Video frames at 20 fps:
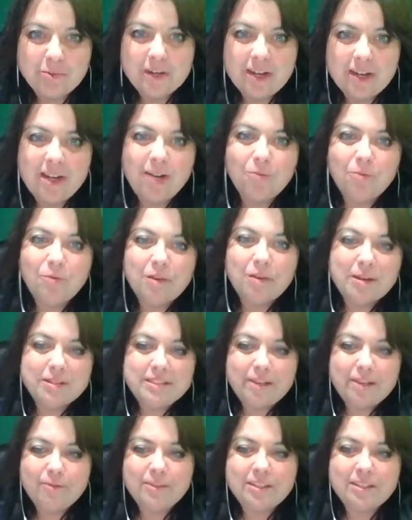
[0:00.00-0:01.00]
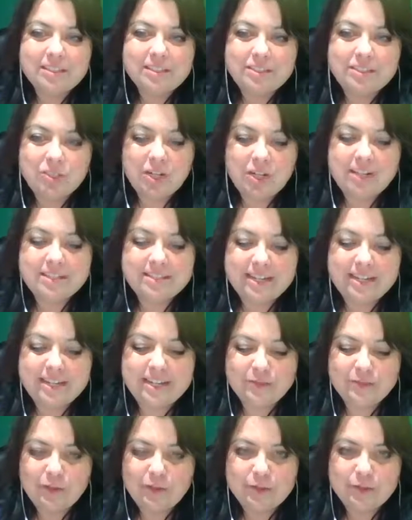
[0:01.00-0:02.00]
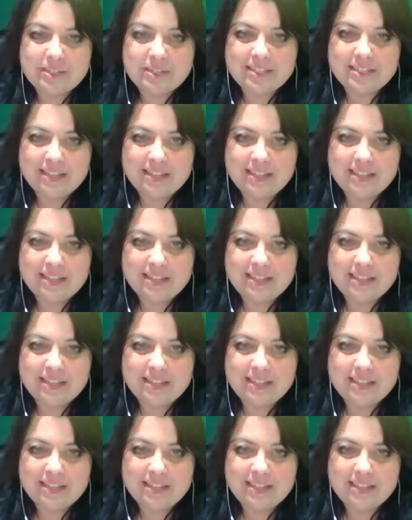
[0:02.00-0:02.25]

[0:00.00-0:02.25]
But I, I, want to definitely try to stay as focused